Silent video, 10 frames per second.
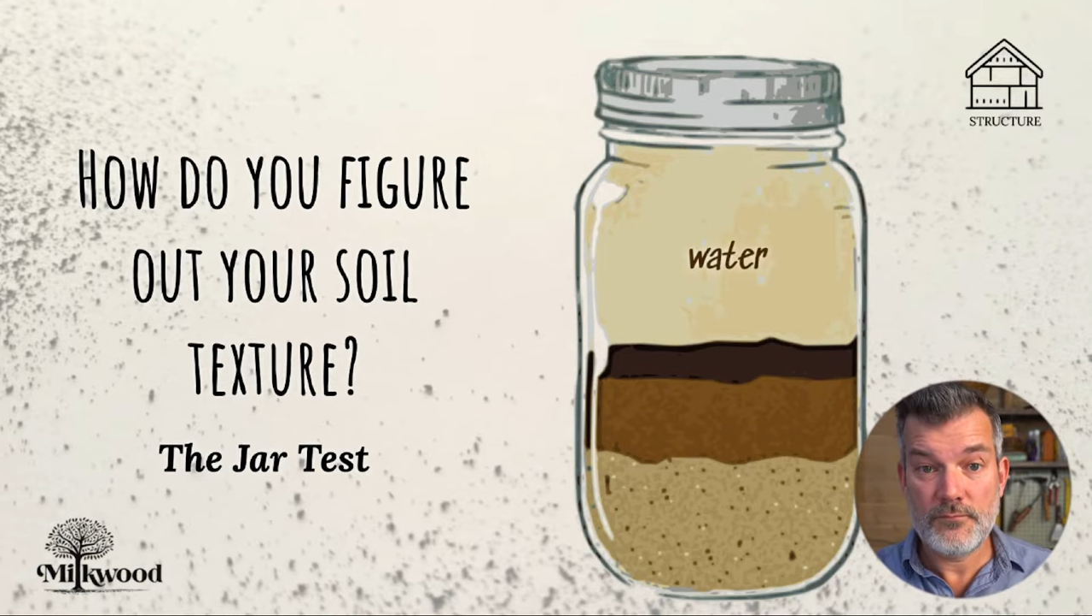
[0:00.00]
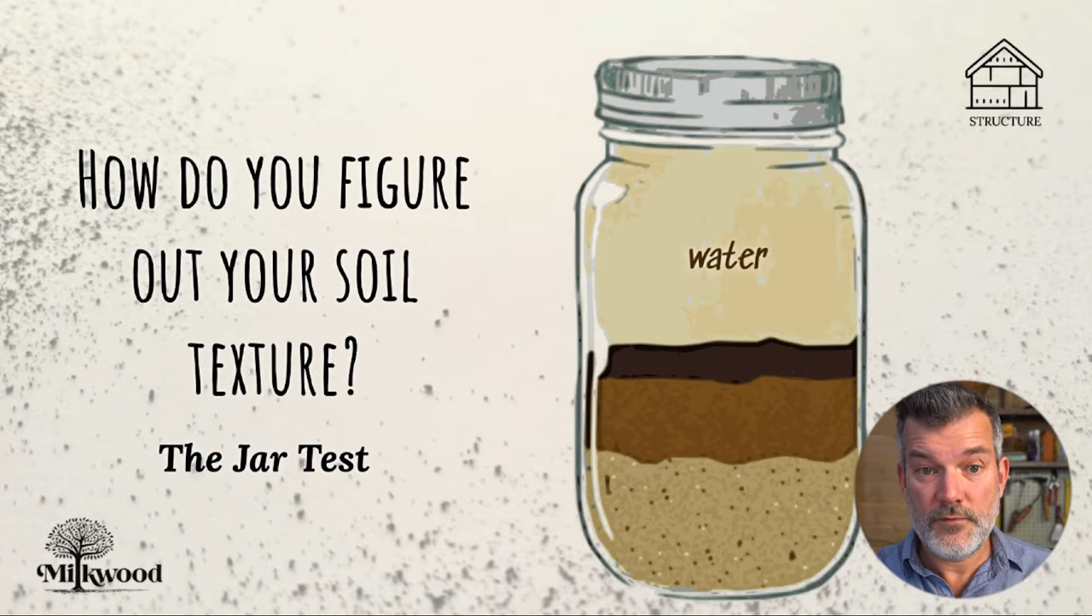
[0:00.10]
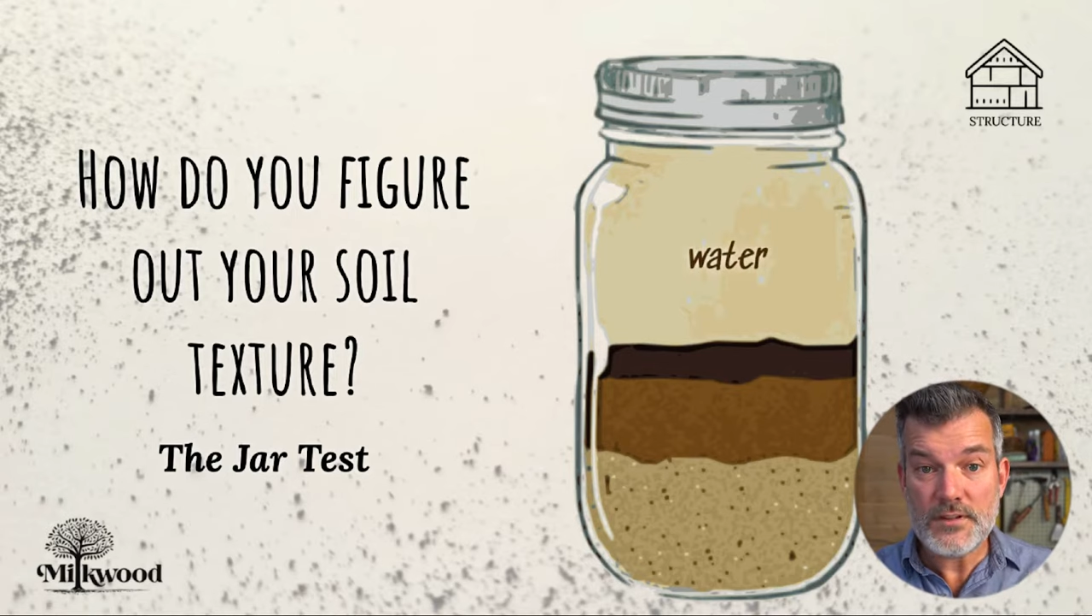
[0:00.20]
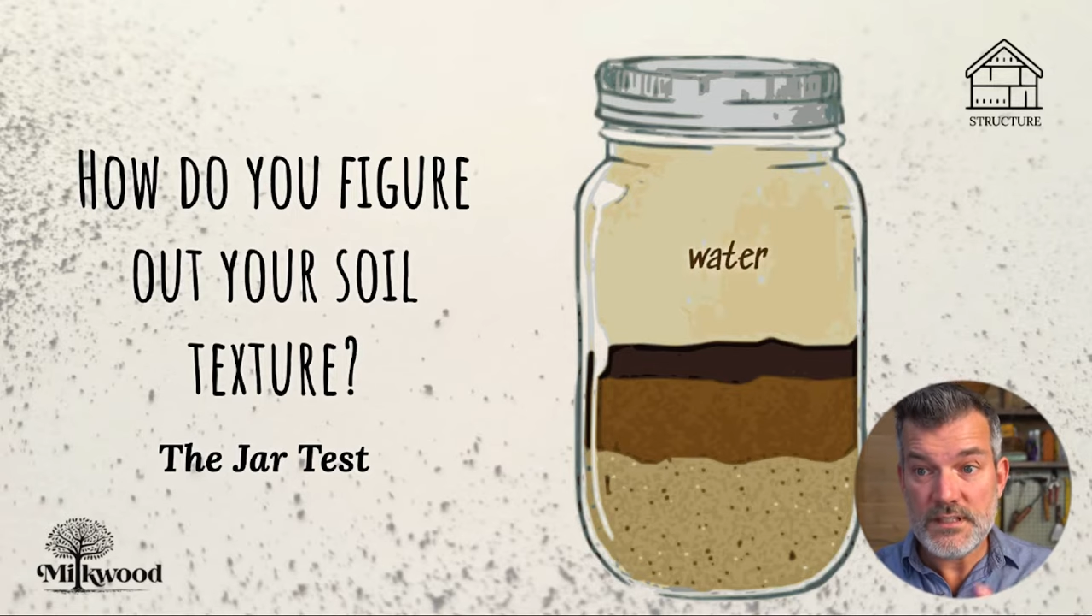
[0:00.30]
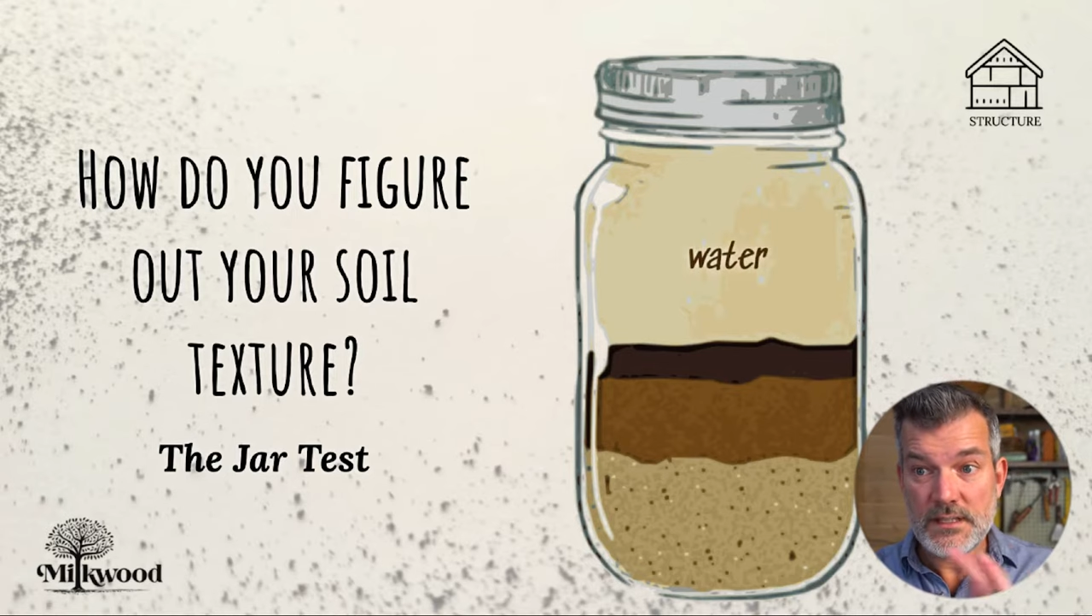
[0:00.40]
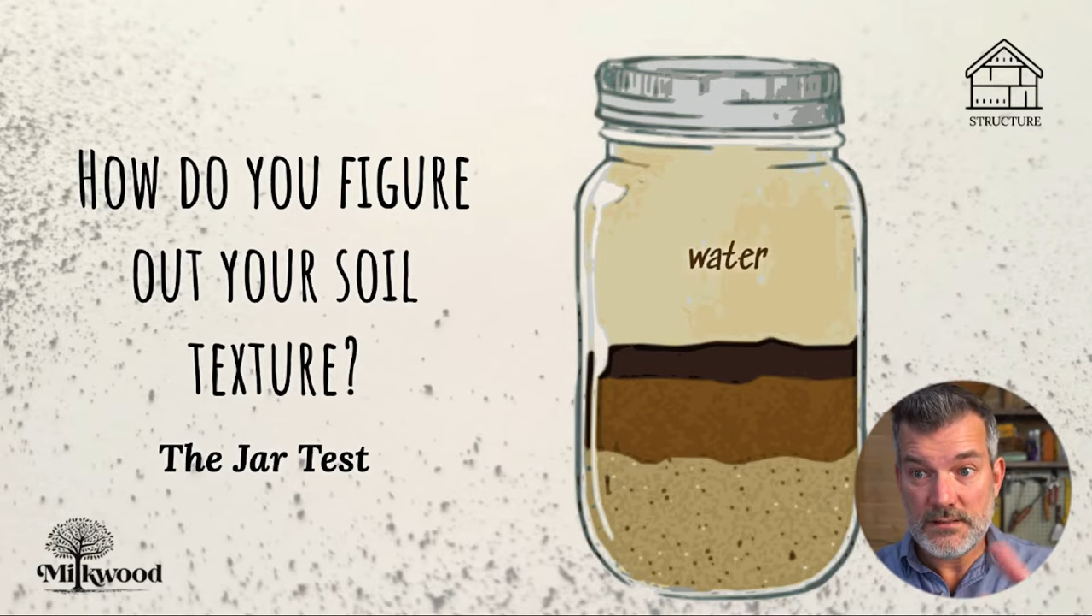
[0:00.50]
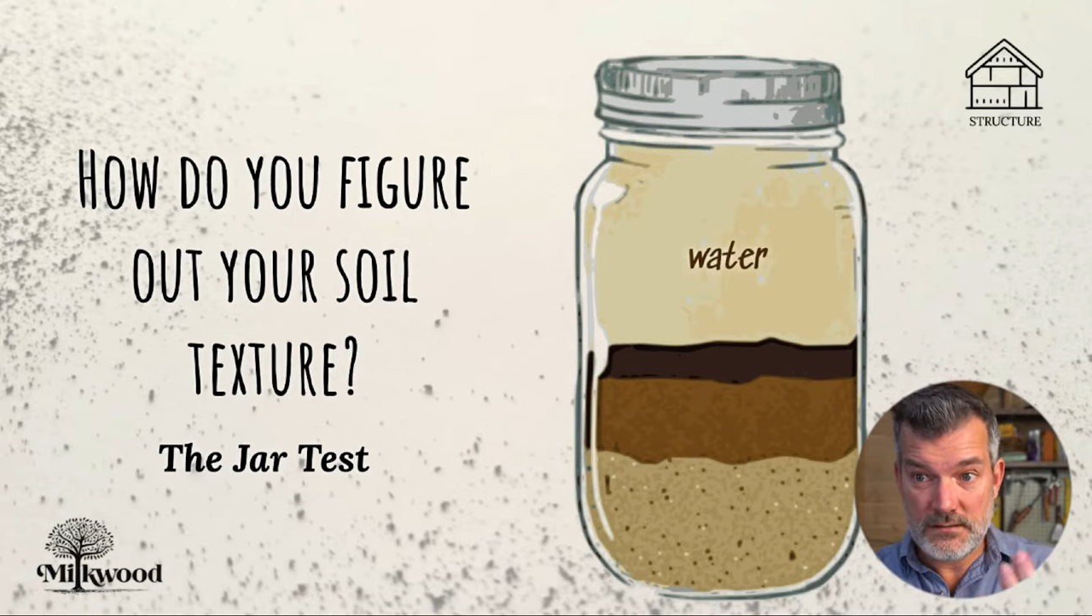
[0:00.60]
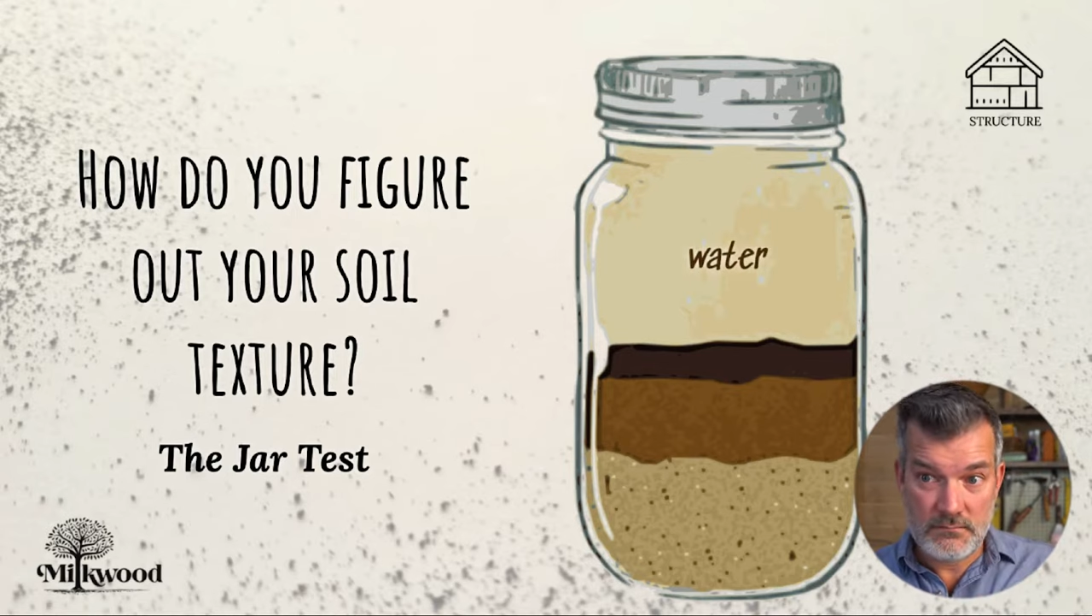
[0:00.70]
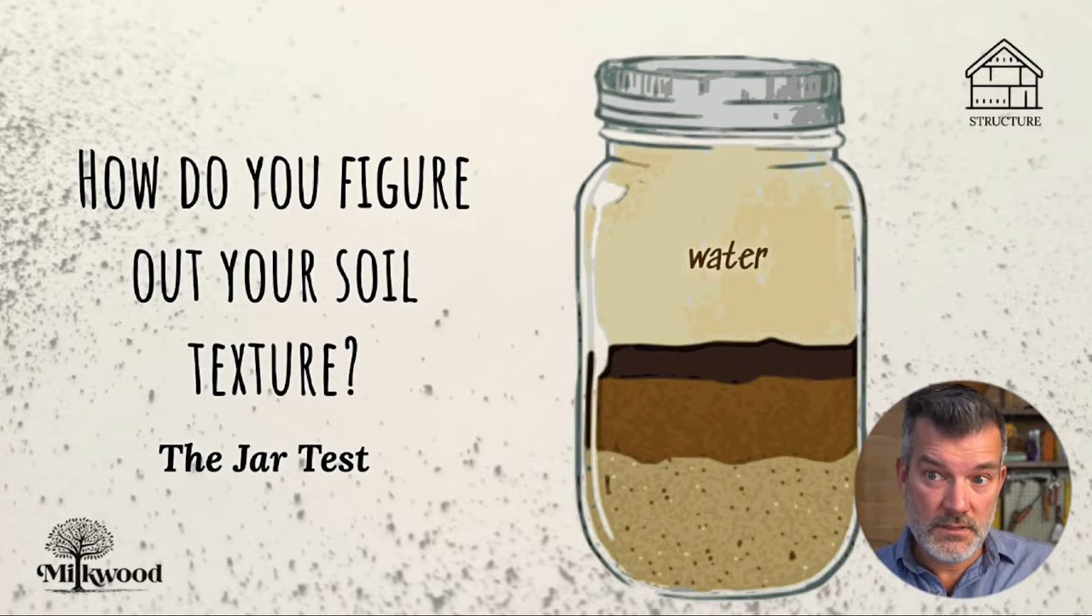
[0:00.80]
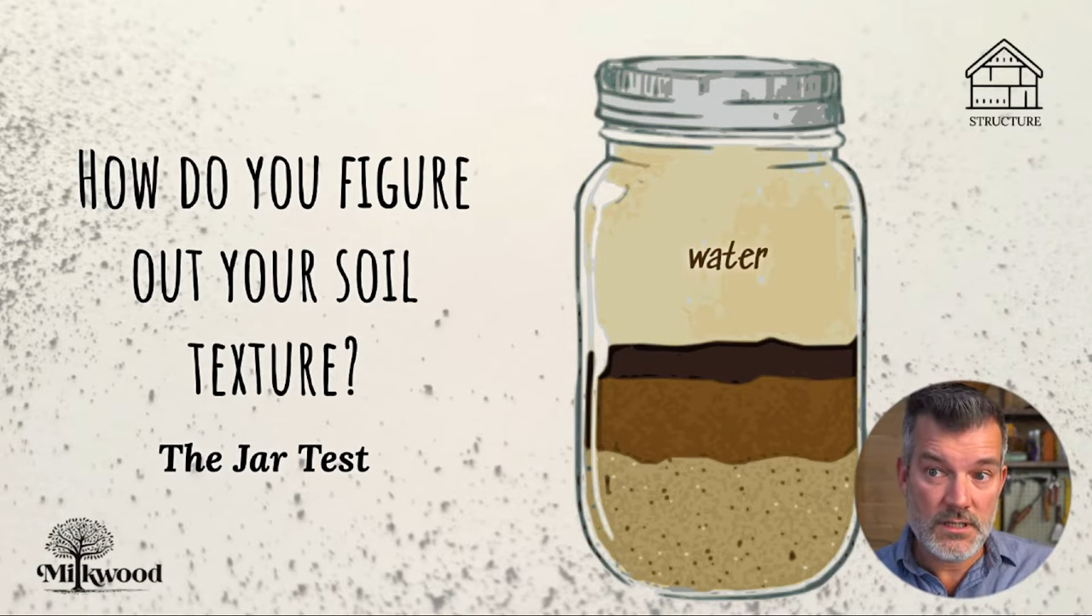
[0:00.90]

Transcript: first thing is the